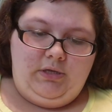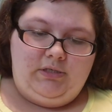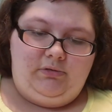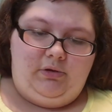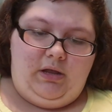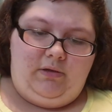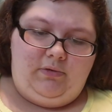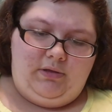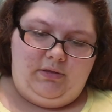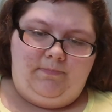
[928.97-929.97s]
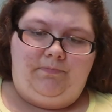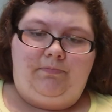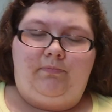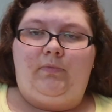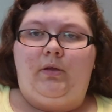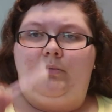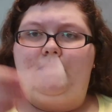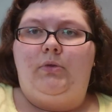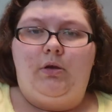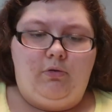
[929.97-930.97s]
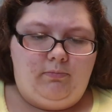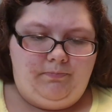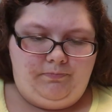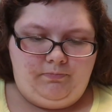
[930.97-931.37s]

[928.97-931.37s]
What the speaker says: So we were out with no